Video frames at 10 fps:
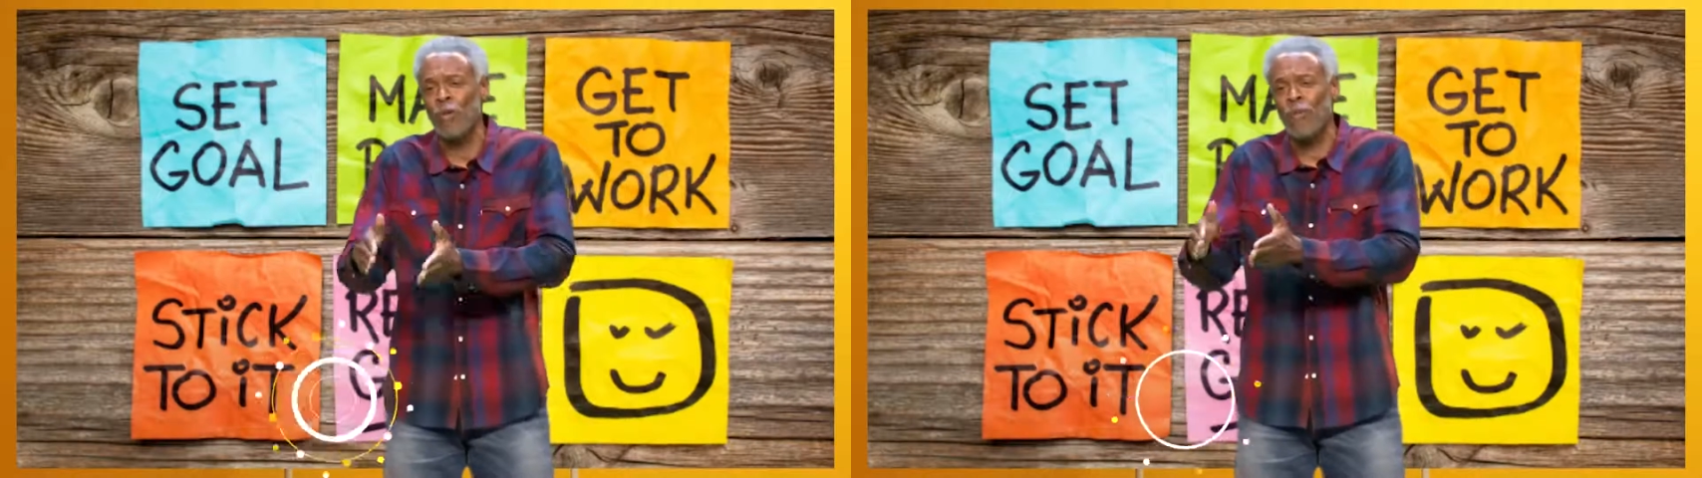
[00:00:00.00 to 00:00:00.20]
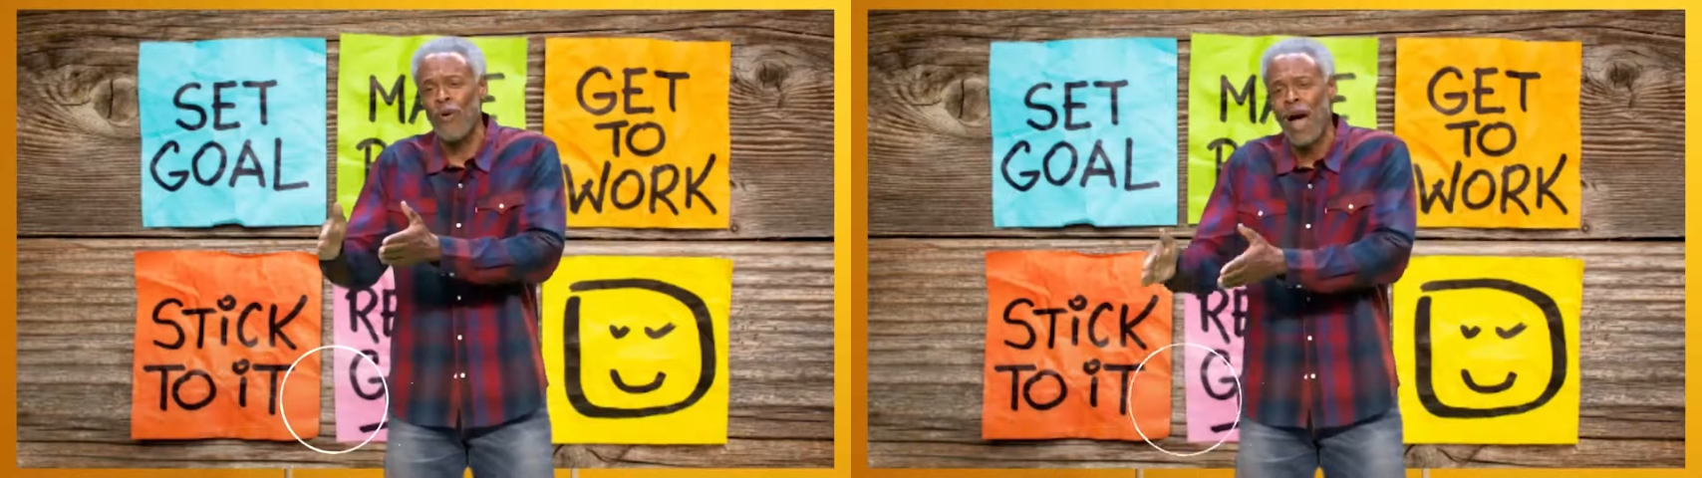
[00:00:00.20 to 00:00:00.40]

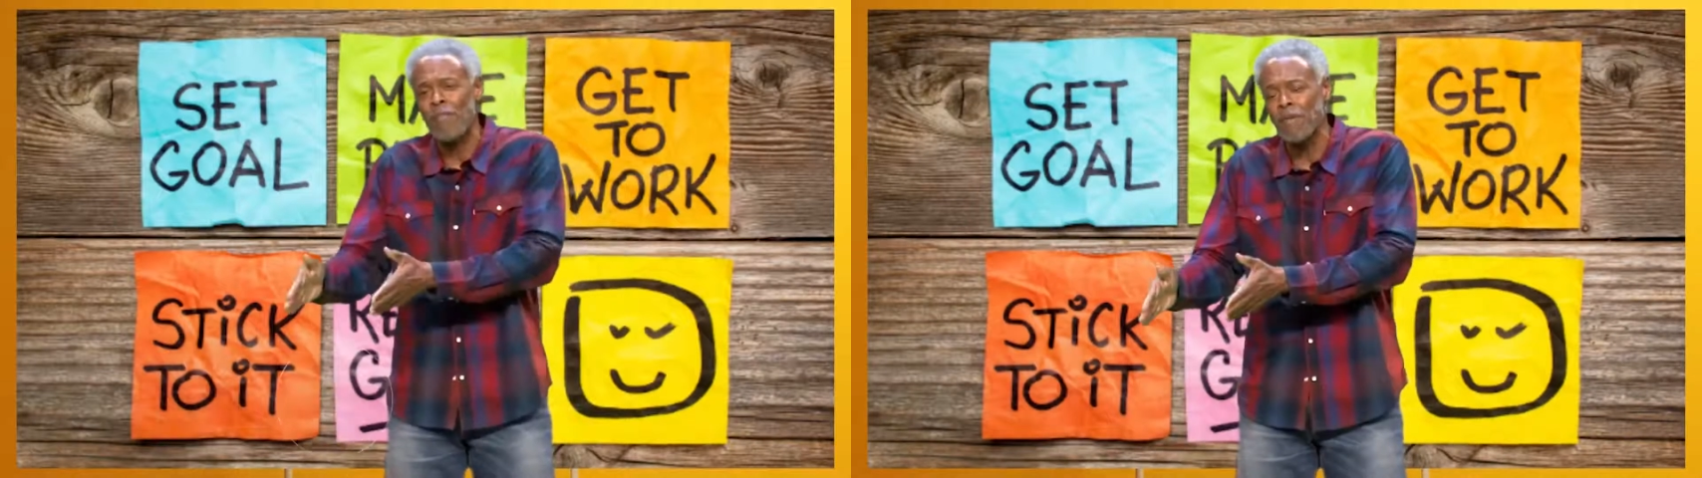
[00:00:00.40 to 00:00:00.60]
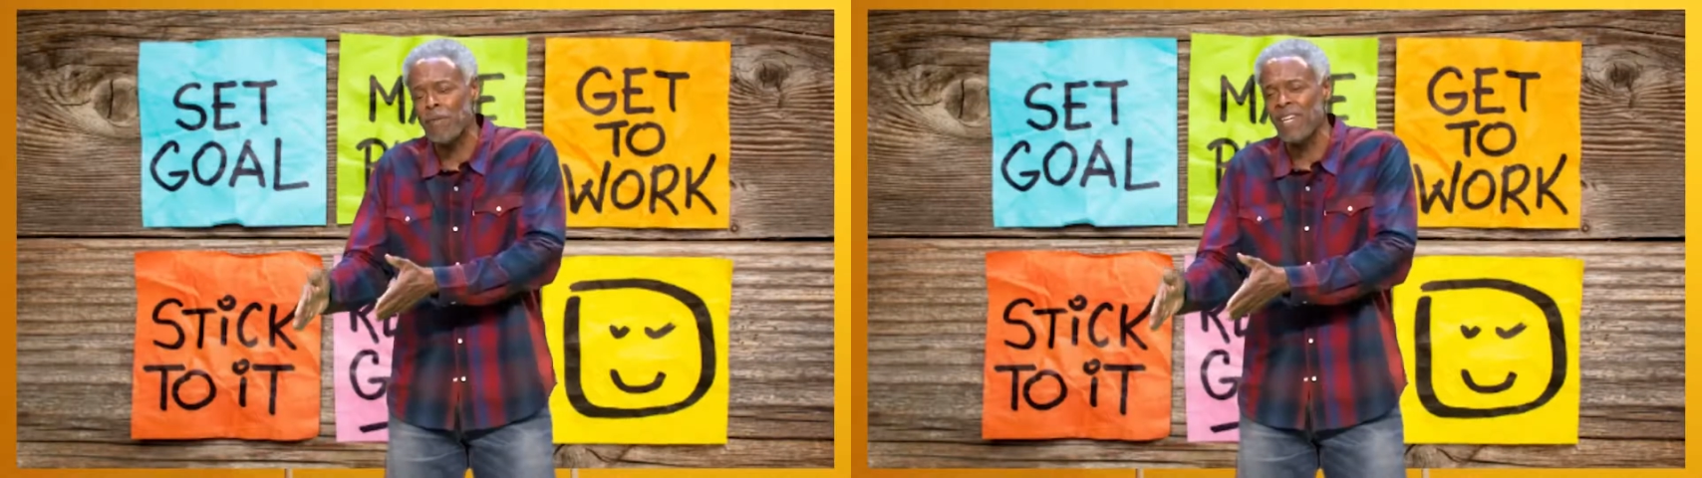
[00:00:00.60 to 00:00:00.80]

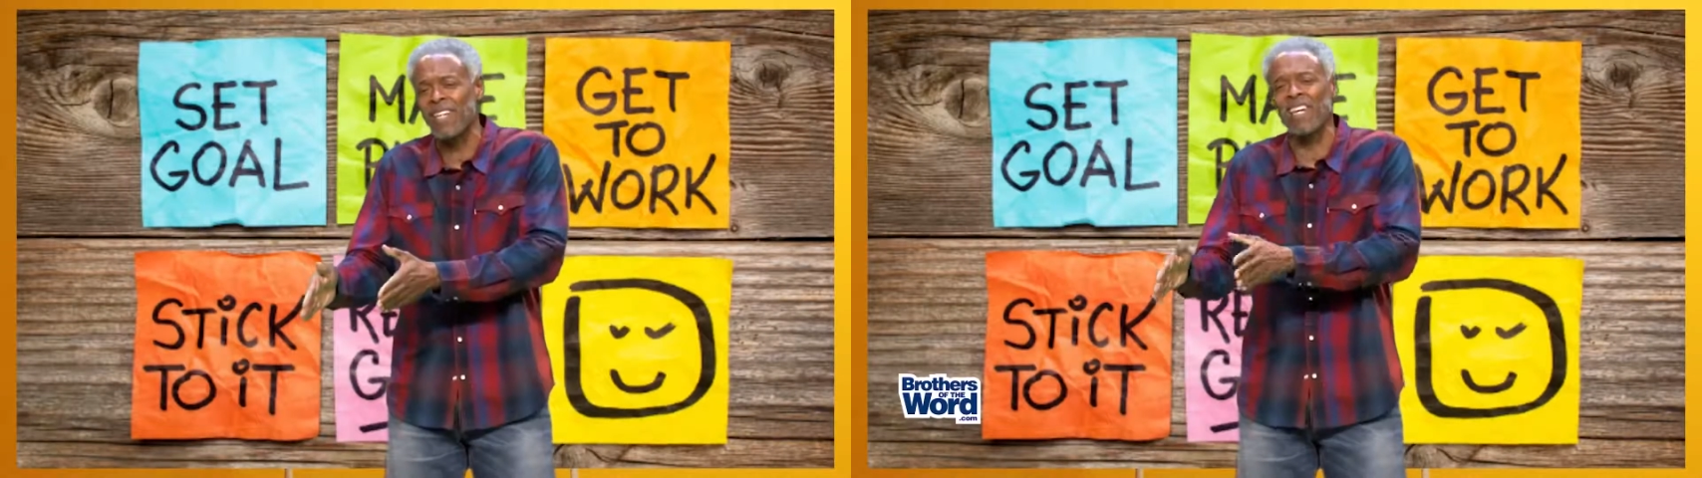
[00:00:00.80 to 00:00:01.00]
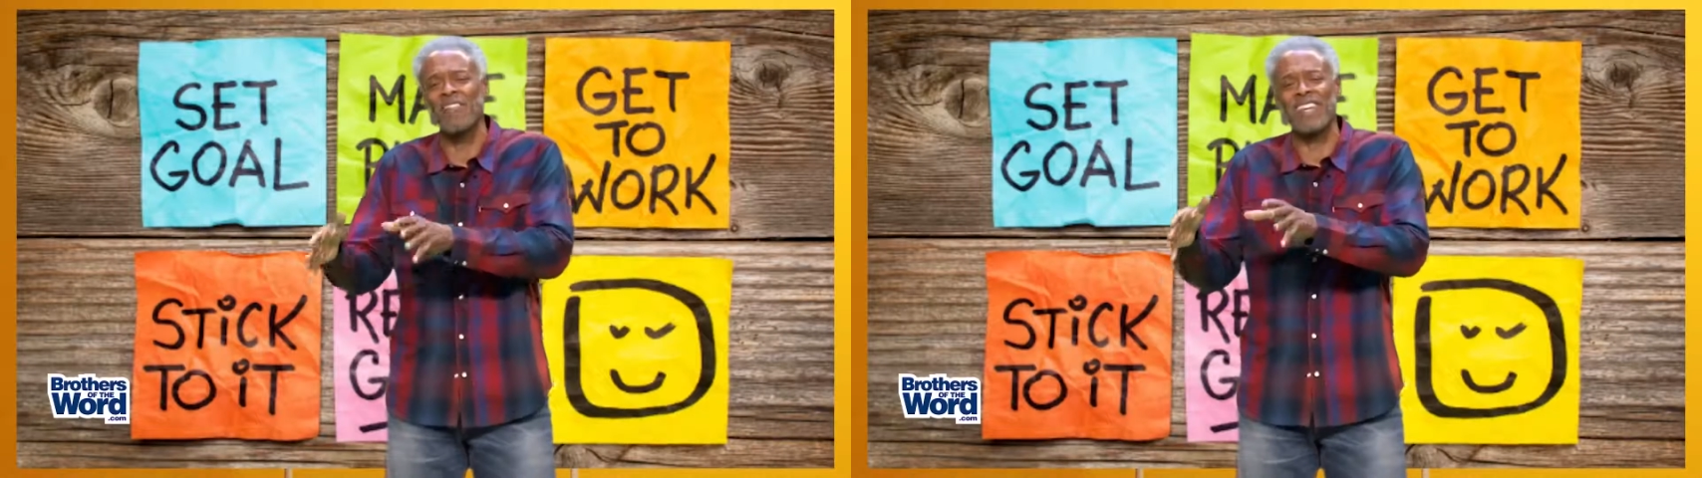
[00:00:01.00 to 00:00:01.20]

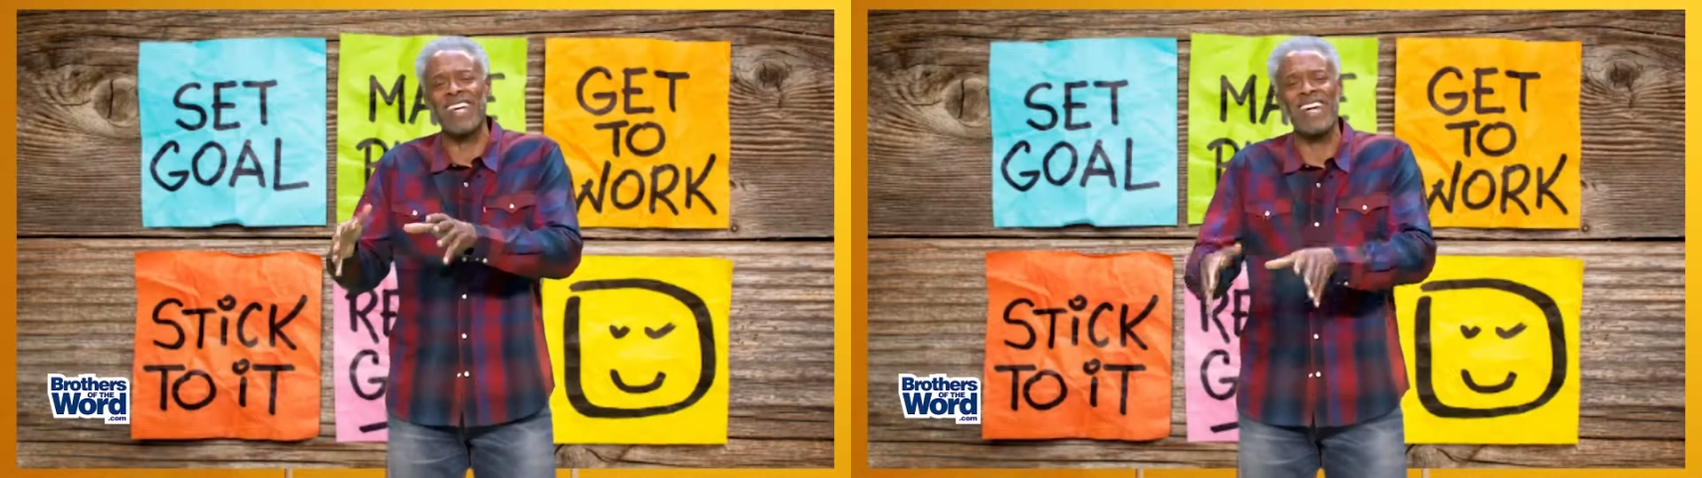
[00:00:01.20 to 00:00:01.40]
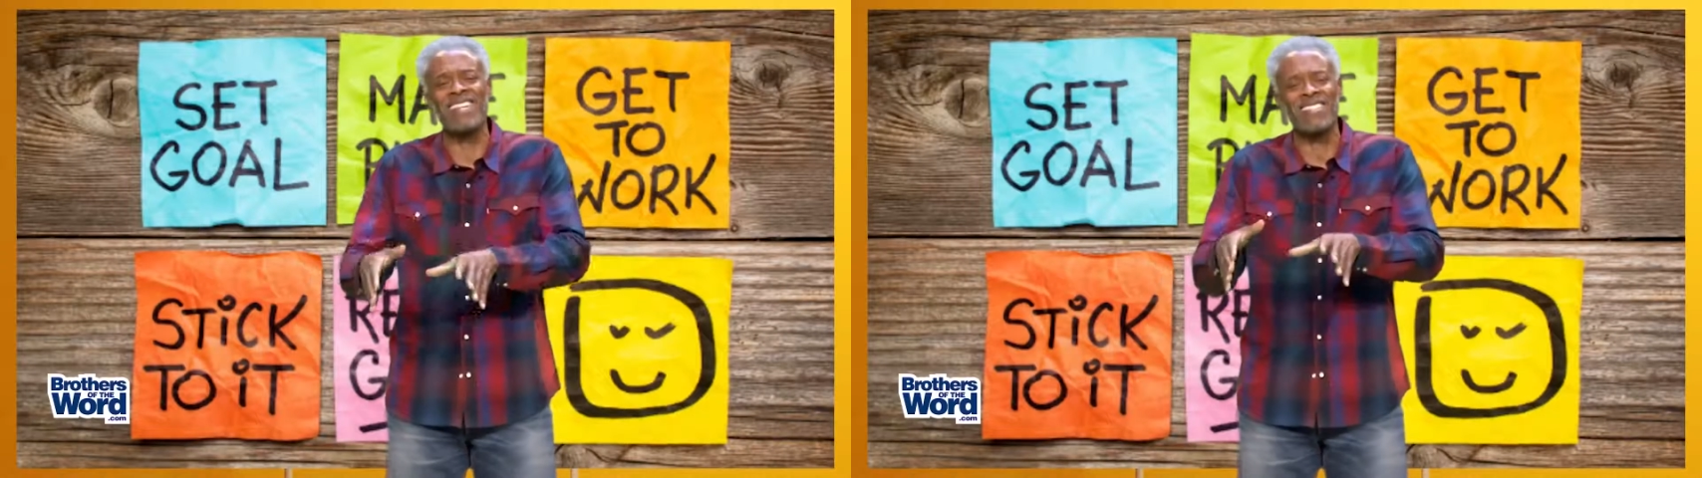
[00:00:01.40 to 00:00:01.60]
probability of
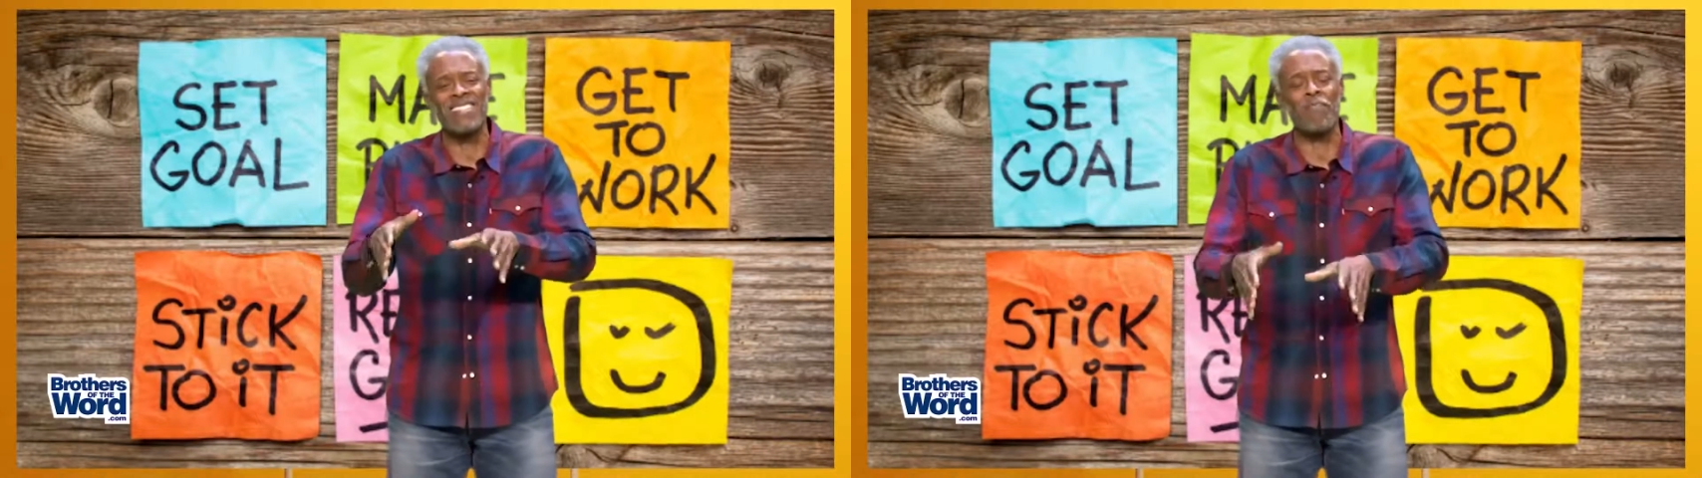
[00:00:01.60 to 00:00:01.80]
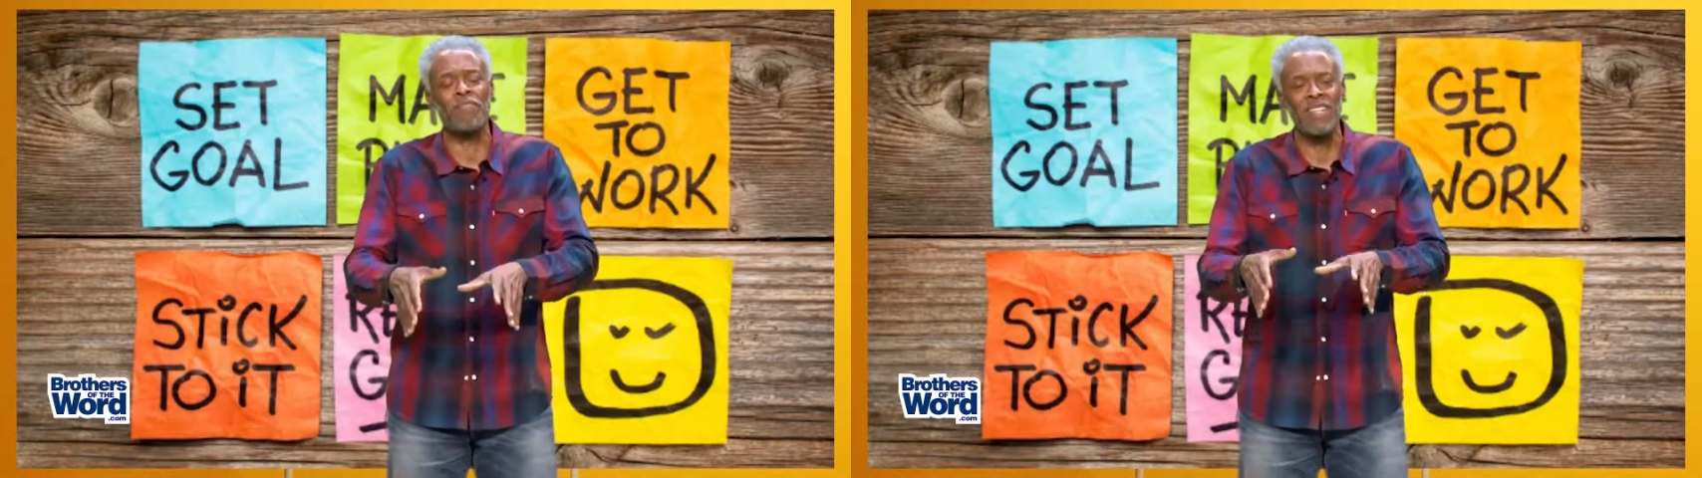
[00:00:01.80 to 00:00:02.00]
getting
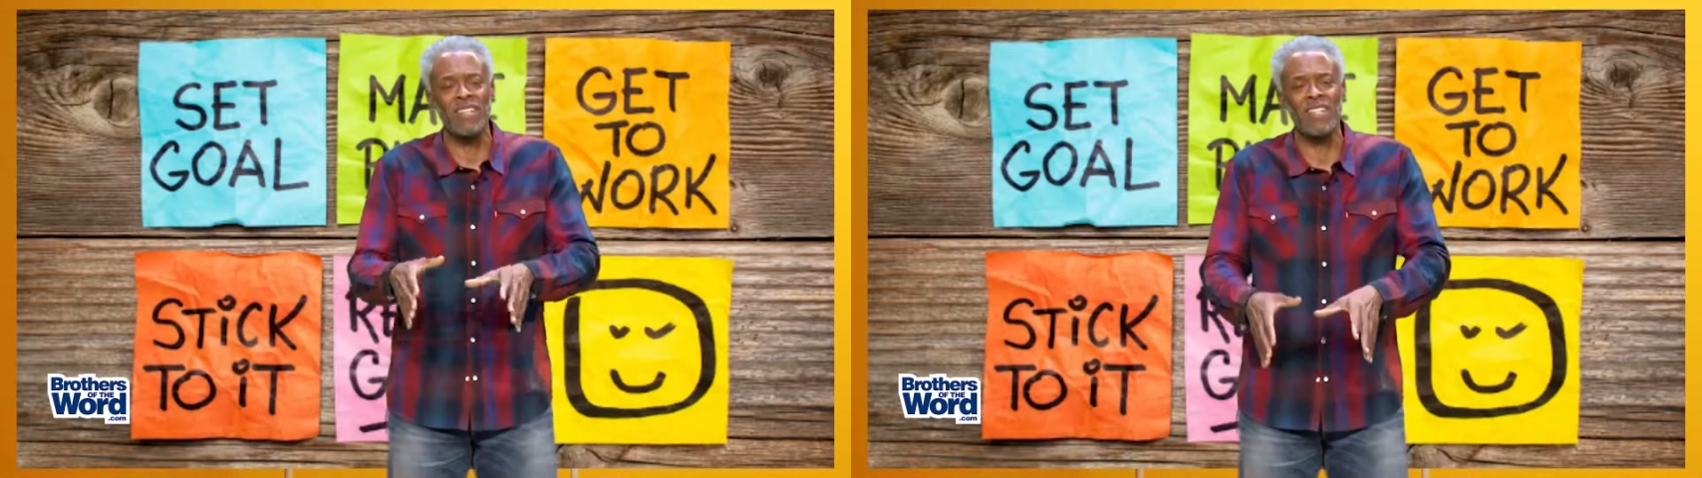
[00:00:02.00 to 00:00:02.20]
something